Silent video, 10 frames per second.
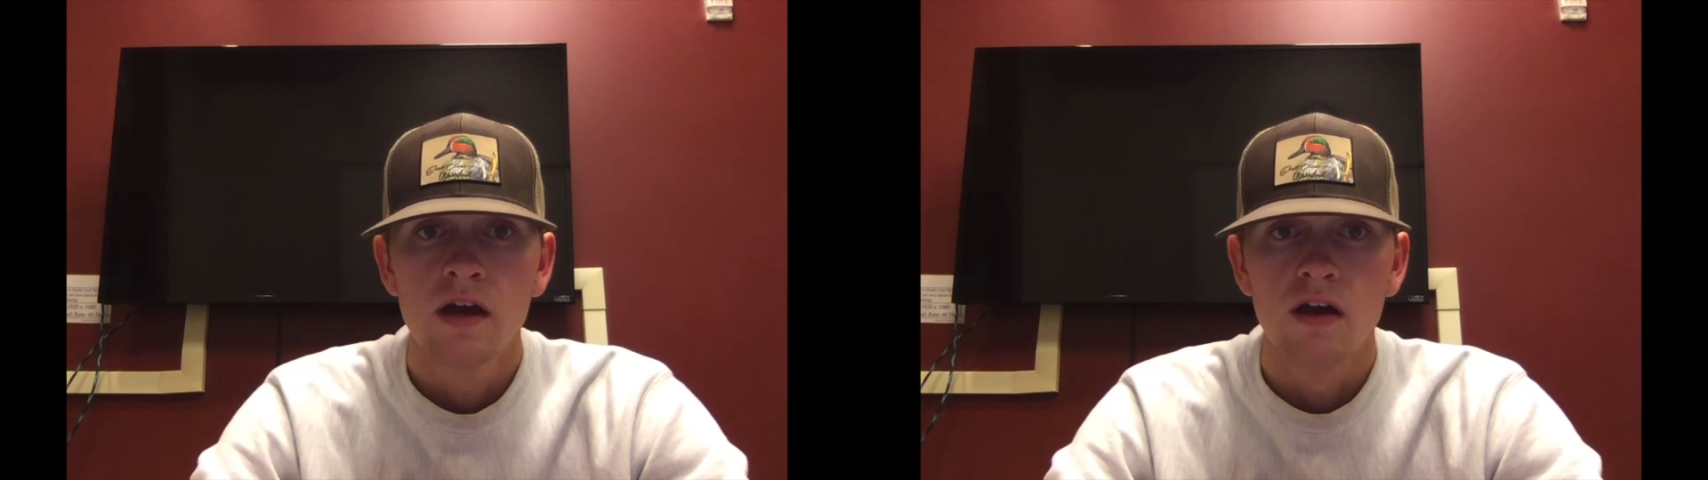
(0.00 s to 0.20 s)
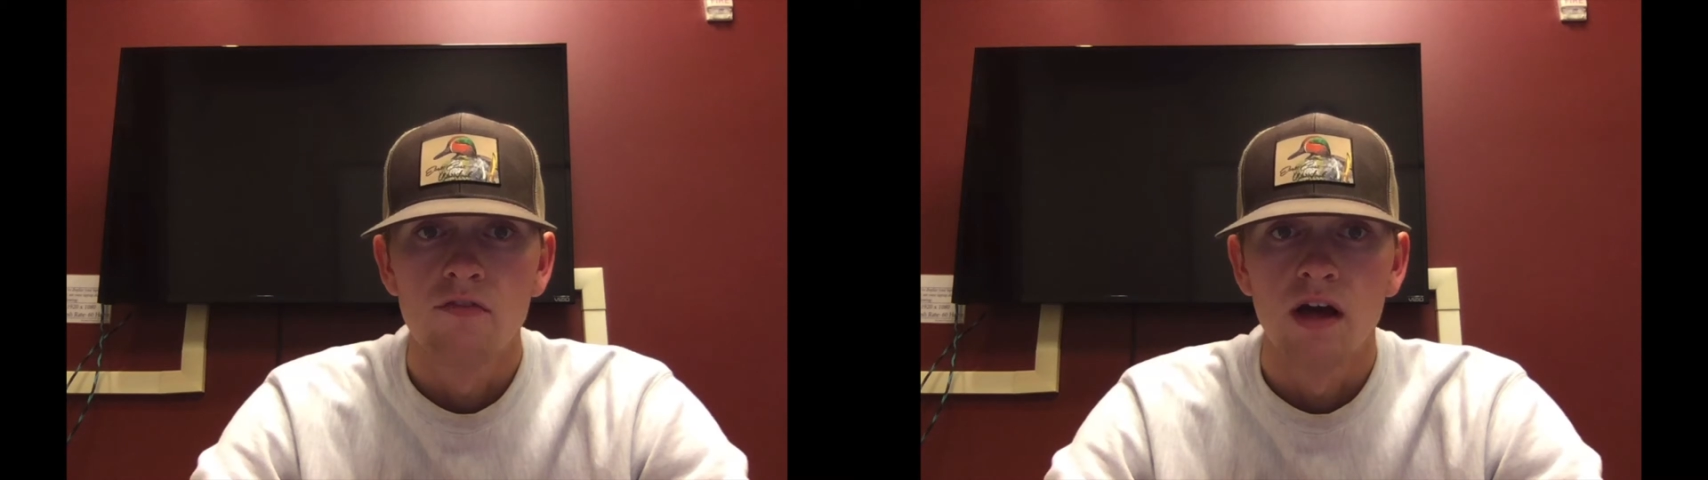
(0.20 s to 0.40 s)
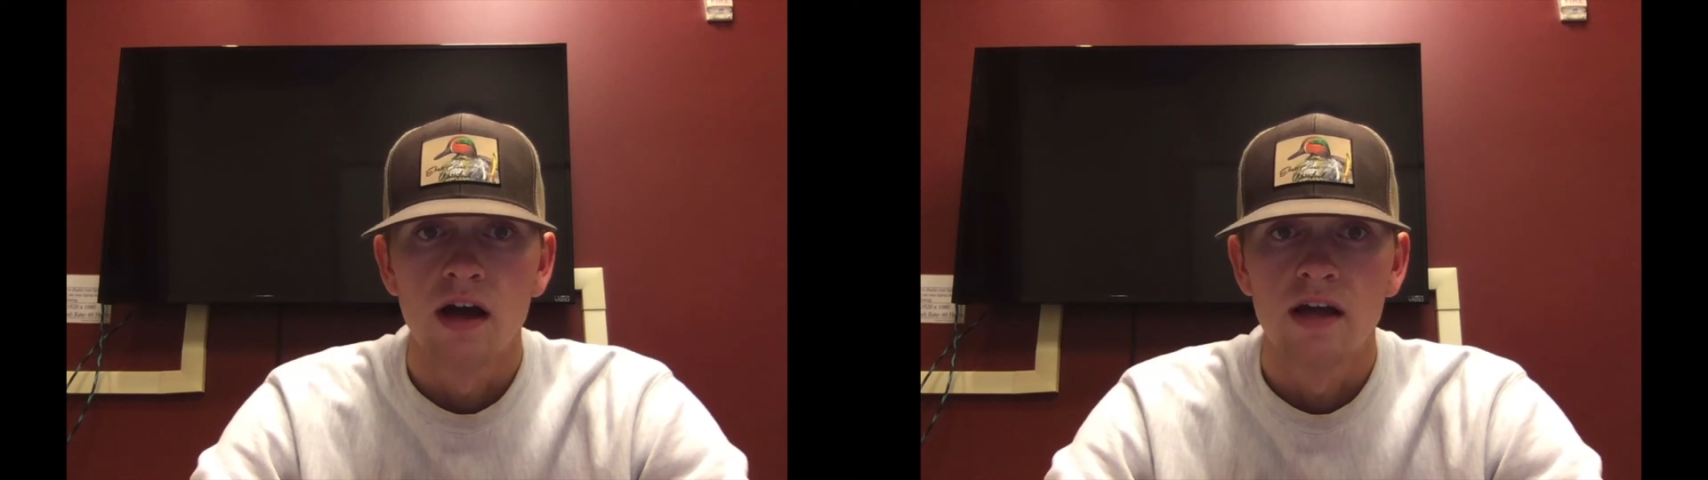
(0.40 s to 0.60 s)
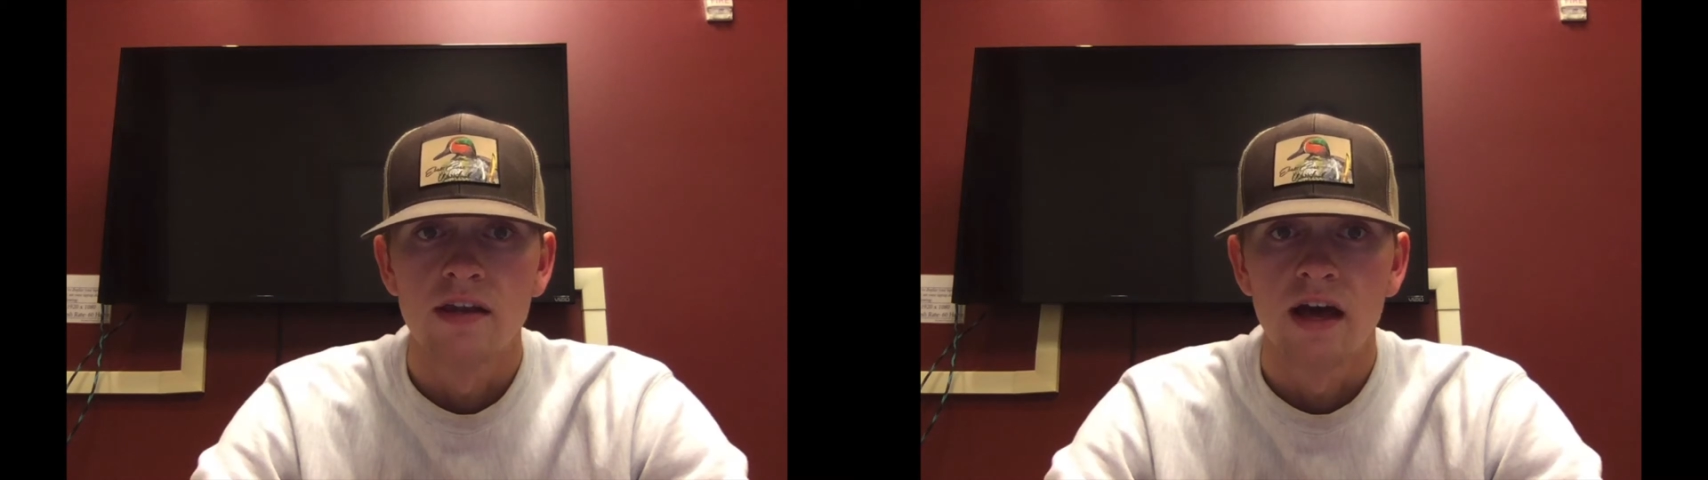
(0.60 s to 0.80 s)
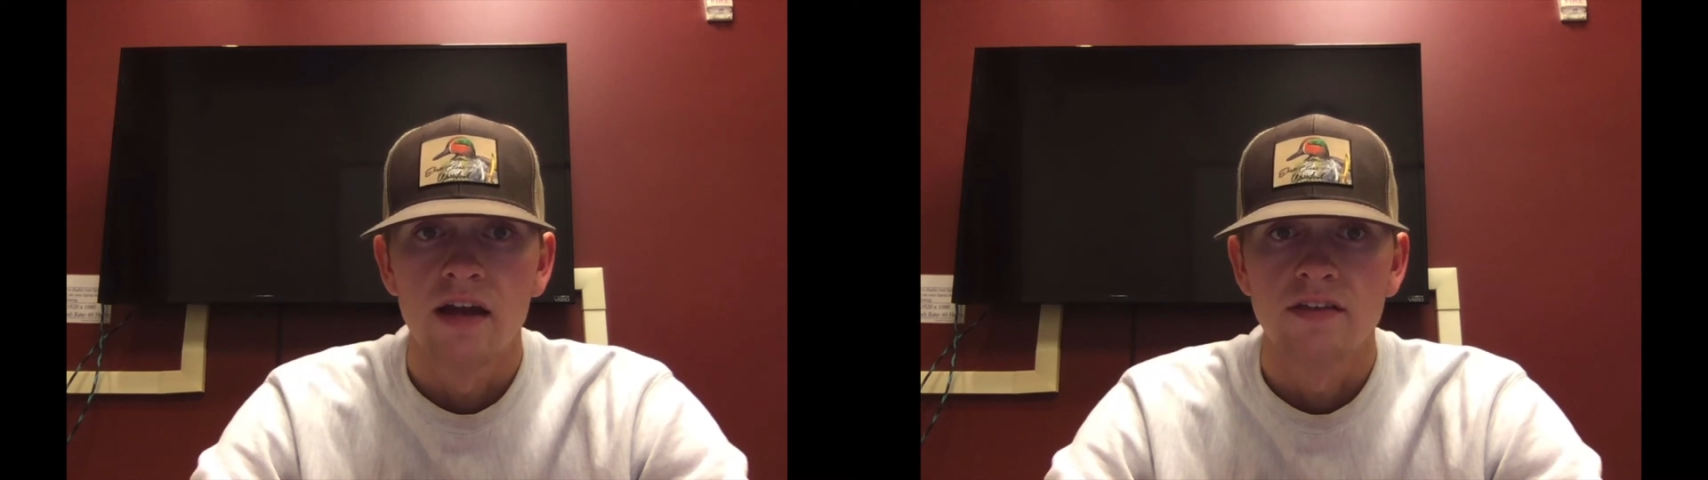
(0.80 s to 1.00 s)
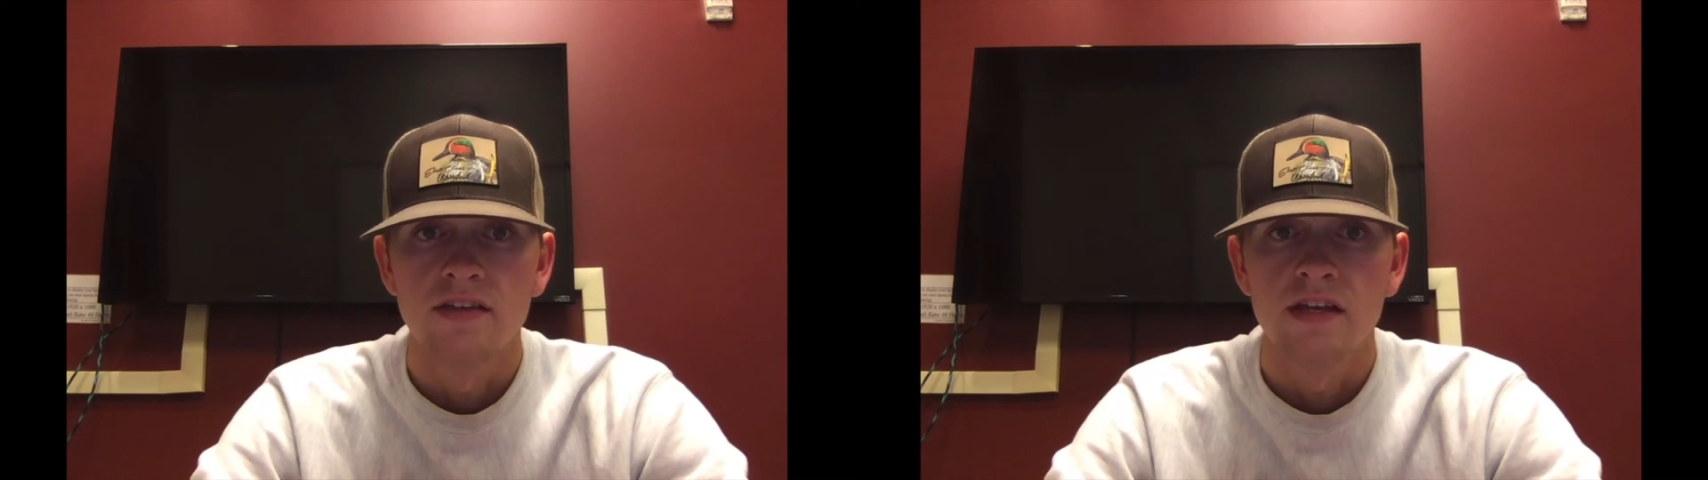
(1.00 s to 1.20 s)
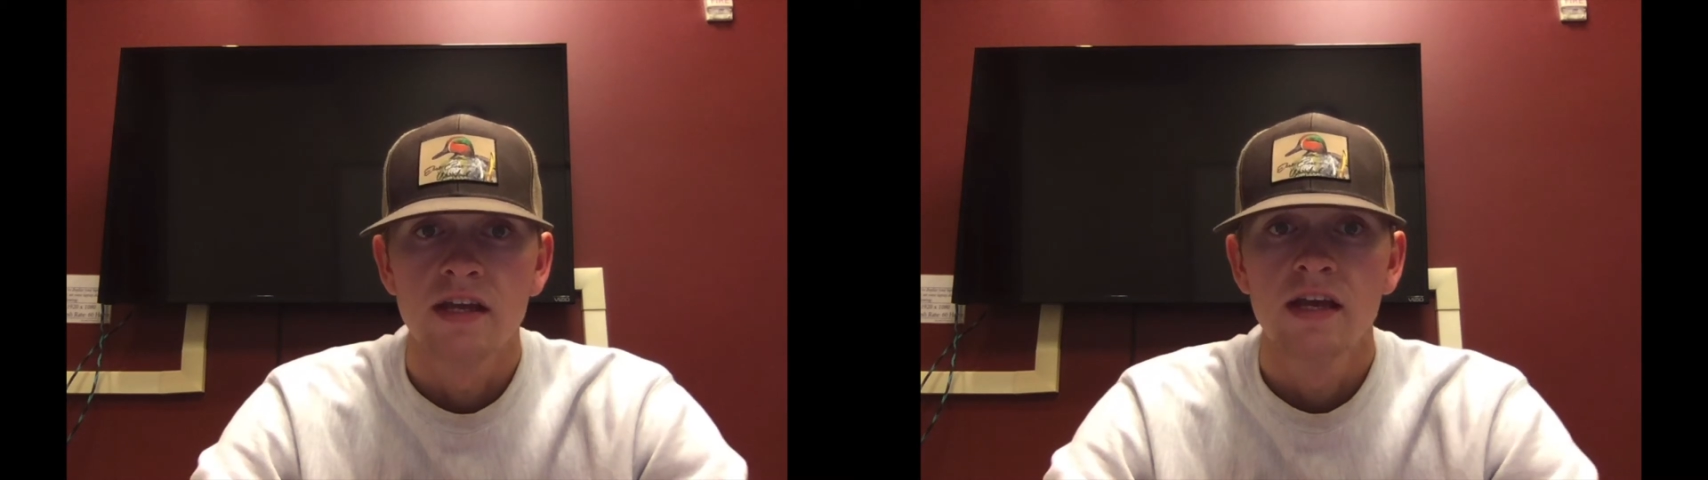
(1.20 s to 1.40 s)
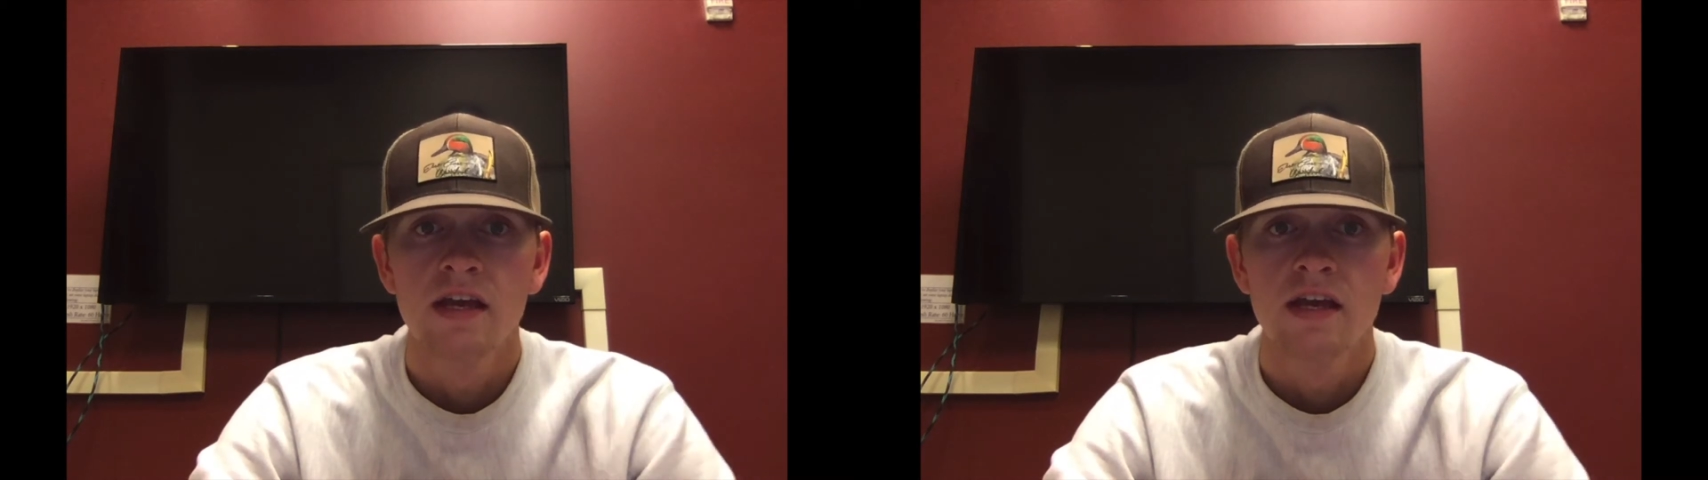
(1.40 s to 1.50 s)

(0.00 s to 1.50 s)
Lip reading: of the Han Dynasty,